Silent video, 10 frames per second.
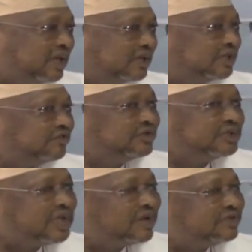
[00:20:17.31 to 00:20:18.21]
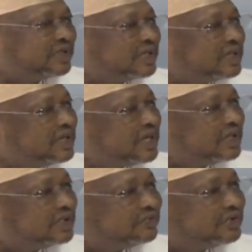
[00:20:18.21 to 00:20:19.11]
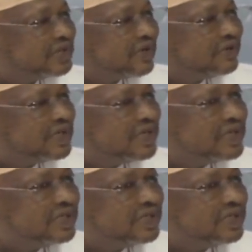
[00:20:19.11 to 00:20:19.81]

A civil servant that